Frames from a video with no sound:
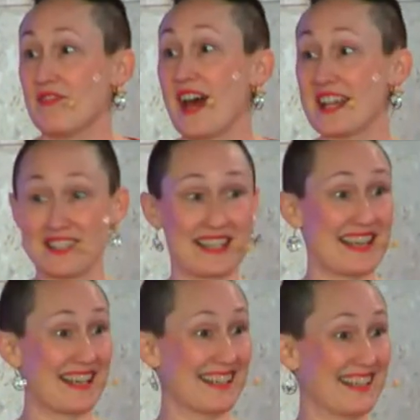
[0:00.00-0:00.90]

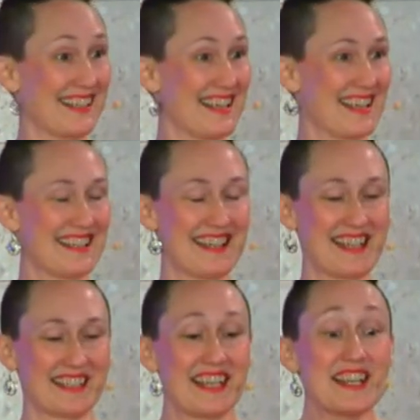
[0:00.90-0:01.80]
fascinating and
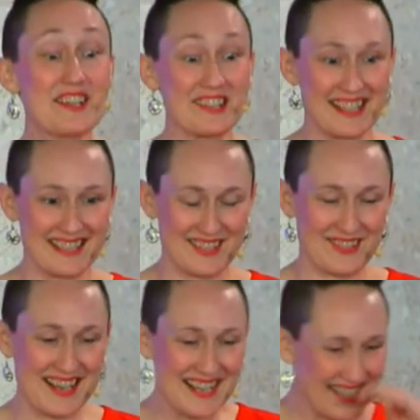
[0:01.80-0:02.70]
curious,
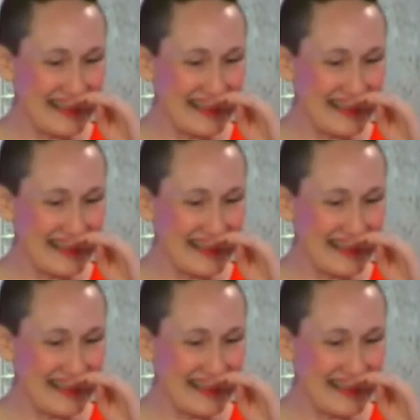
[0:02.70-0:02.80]
right?